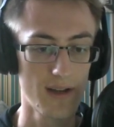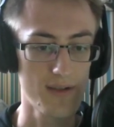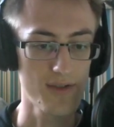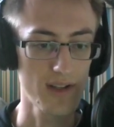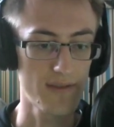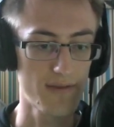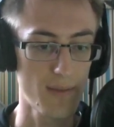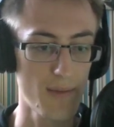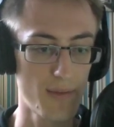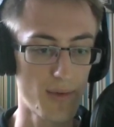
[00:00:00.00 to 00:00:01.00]
I'm trying to
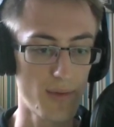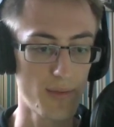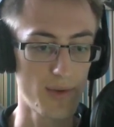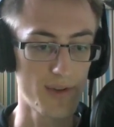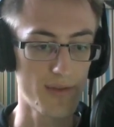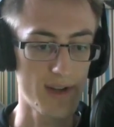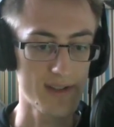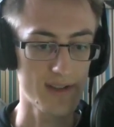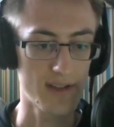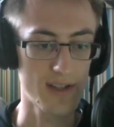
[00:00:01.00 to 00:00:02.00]
remember what the
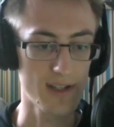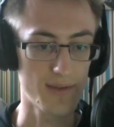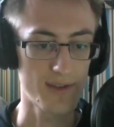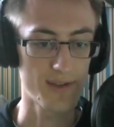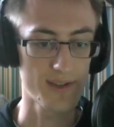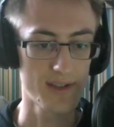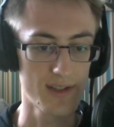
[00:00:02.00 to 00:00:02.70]
rest of the thing was.